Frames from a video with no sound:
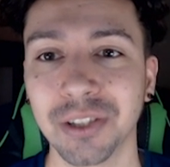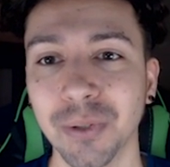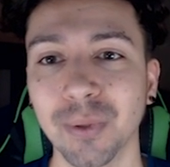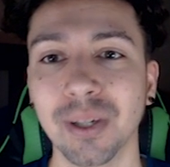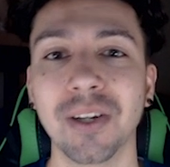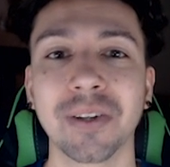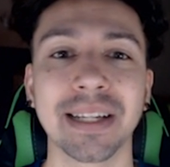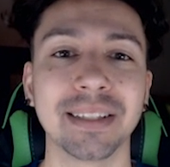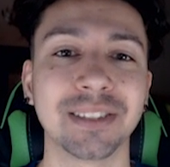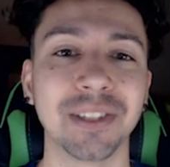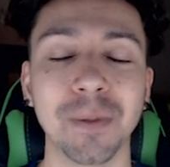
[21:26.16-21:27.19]
to
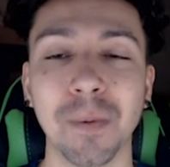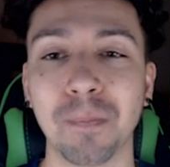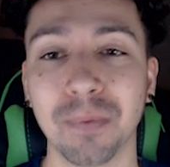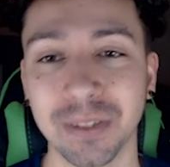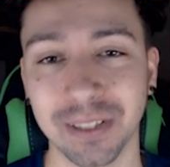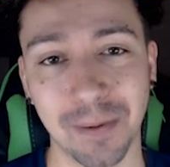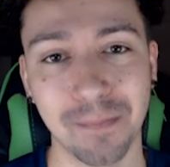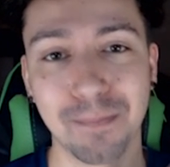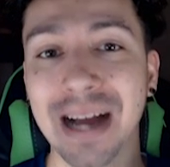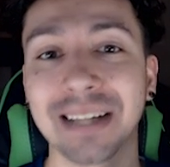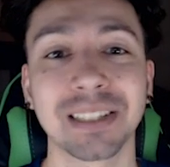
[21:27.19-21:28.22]
looking to, you know,
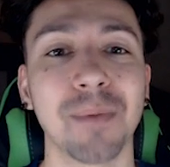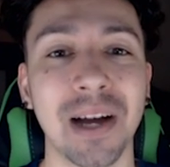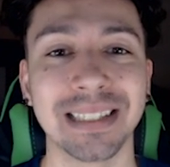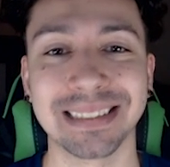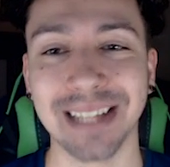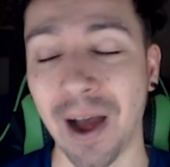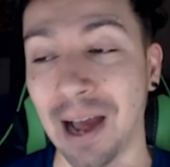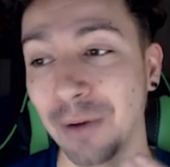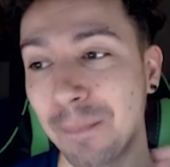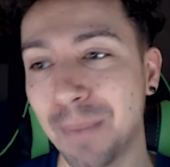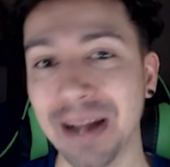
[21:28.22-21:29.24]
maximize
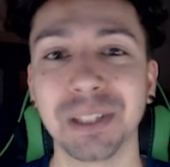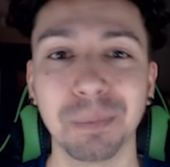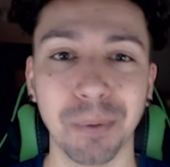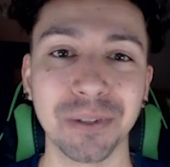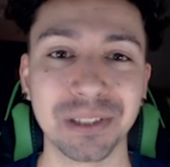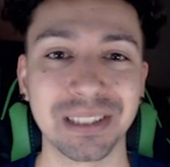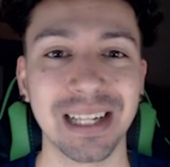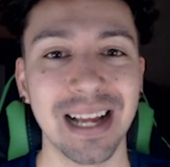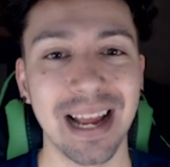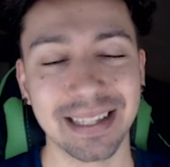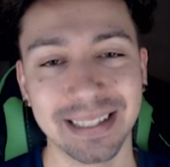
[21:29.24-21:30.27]
our bench boost
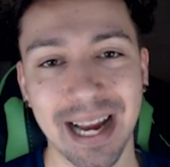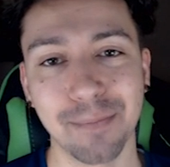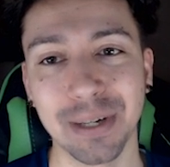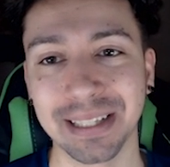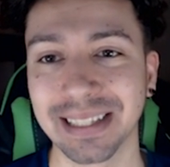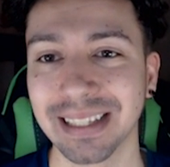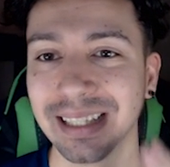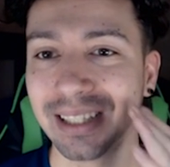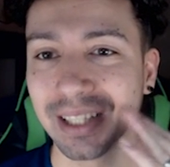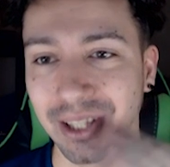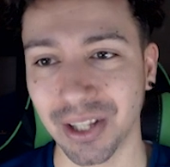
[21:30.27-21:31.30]
in game week
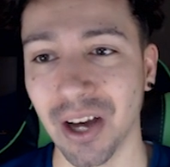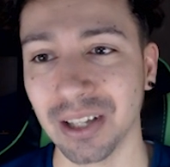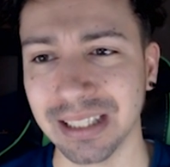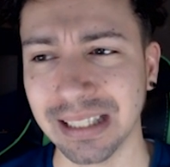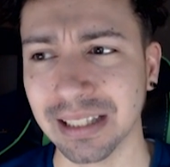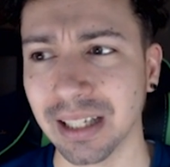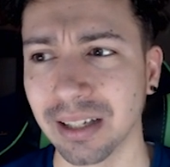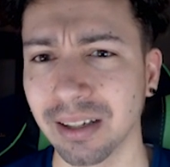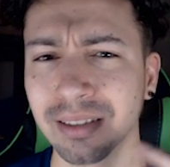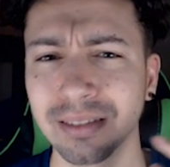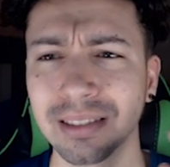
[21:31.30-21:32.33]

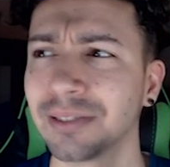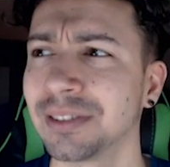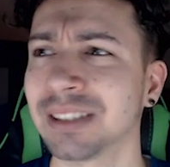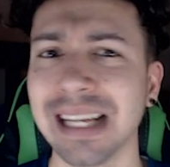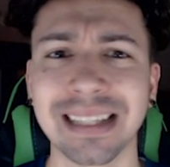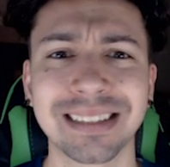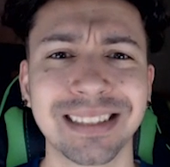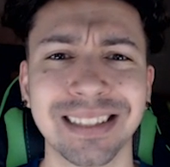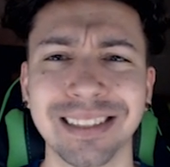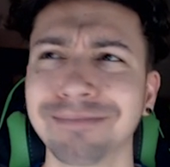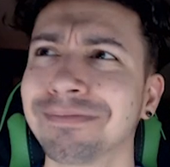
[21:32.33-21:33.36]

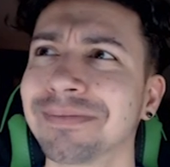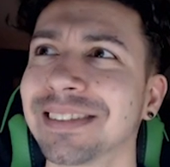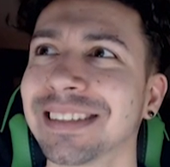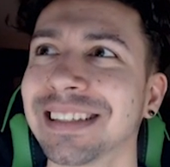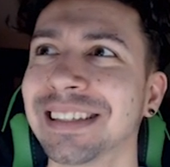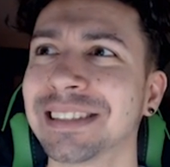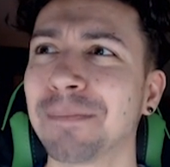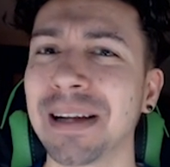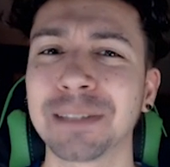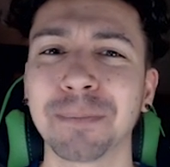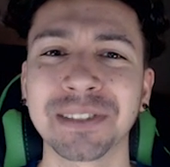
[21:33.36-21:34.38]
36. Is
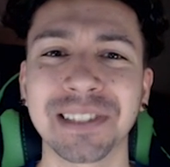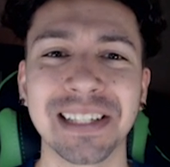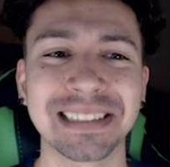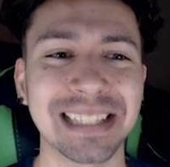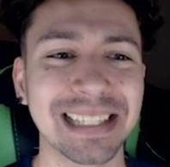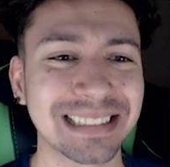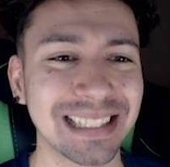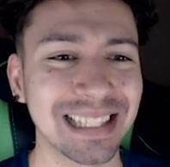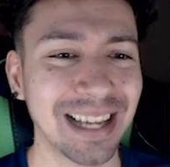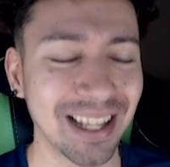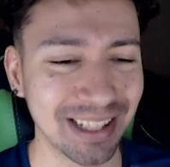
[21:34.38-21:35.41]
it bench boost 36?
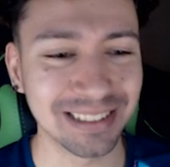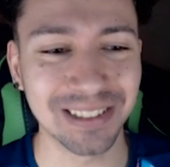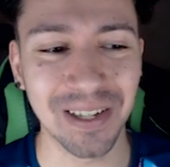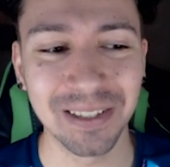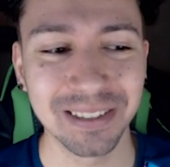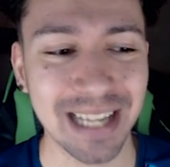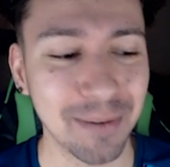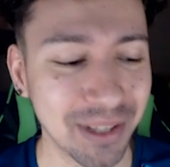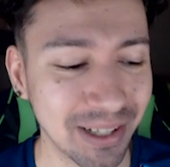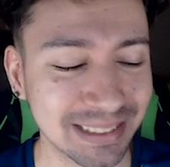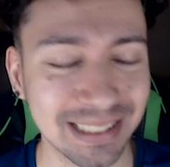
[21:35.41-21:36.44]
I think so.
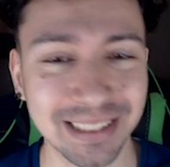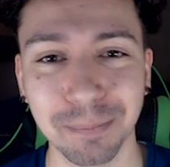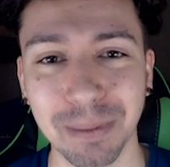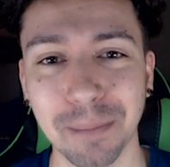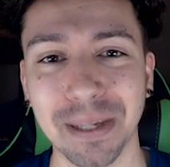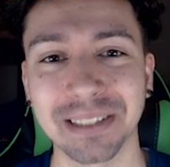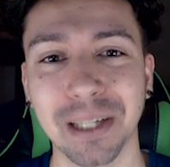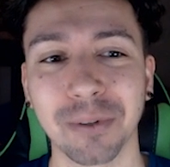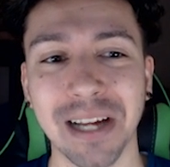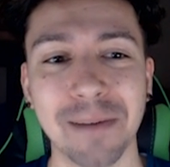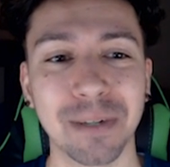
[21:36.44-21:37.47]
Game week 36 should be the big
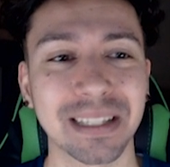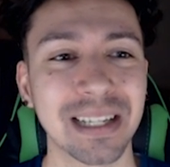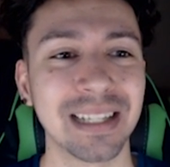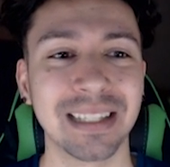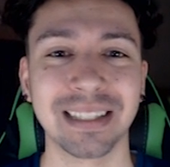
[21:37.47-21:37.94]
double game week.